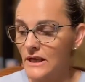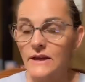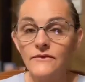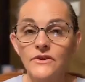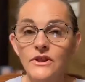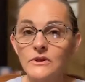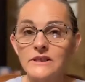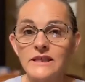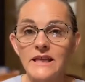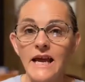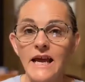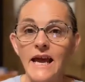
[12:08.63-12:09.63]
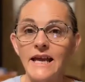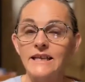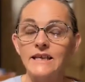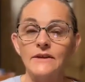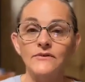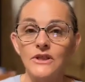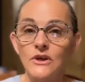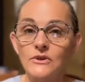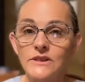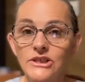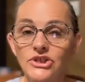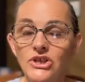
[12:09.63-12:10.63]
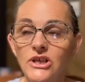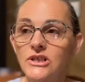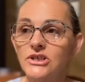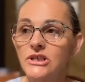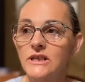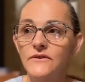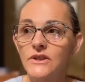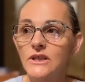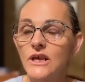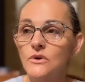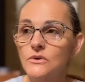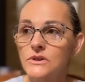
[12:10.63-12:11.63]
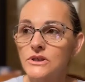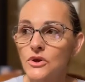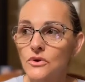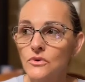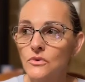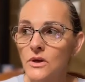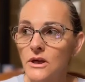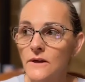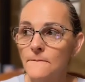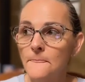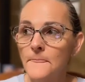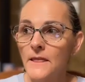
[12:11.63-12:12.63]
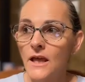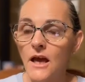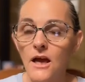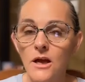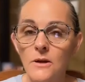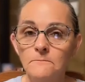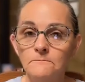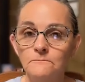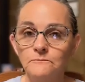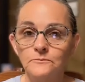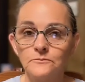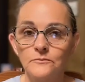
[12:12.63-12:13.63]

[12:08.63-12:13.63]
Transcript: and even those that hate and even those that judge and even those who um,